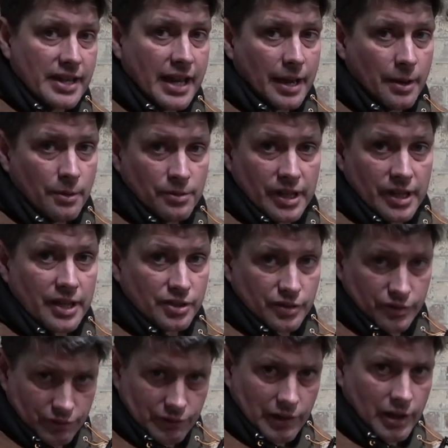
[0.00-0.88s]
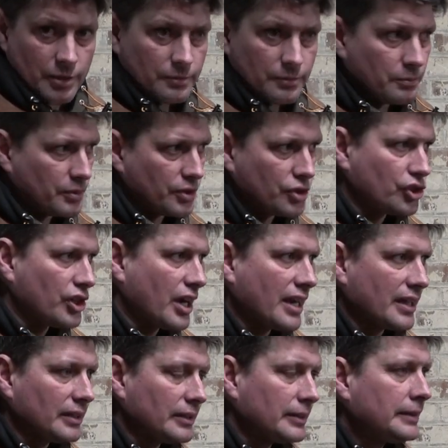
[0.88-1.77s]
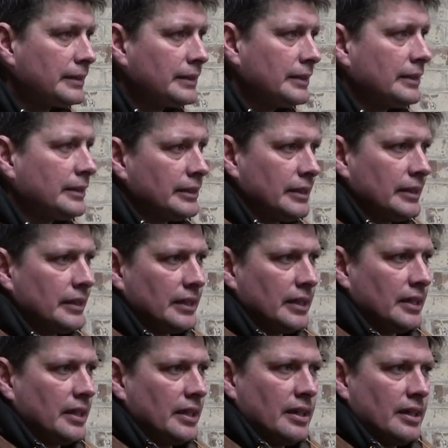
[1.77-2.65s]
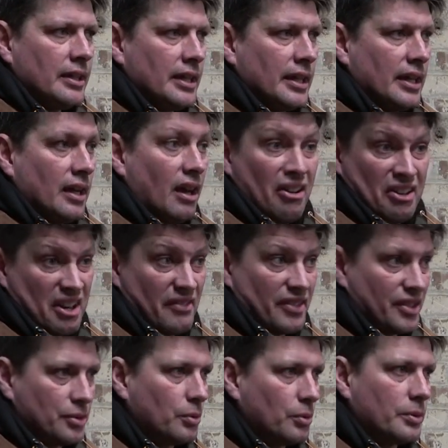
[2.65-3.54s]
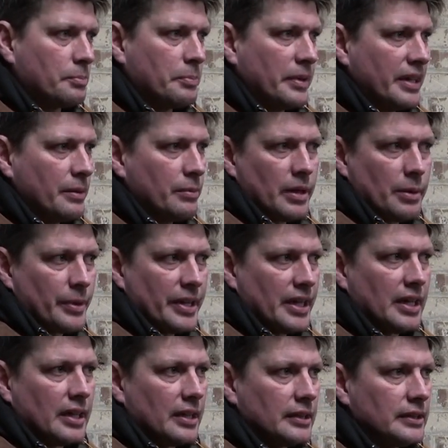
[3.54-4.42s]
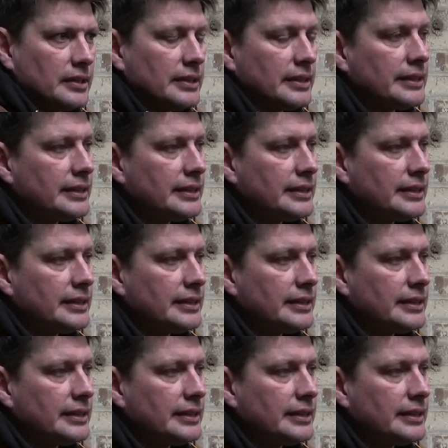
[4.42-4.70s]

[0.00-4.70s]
how things have grown with the channel. I never thought we'd be where we are.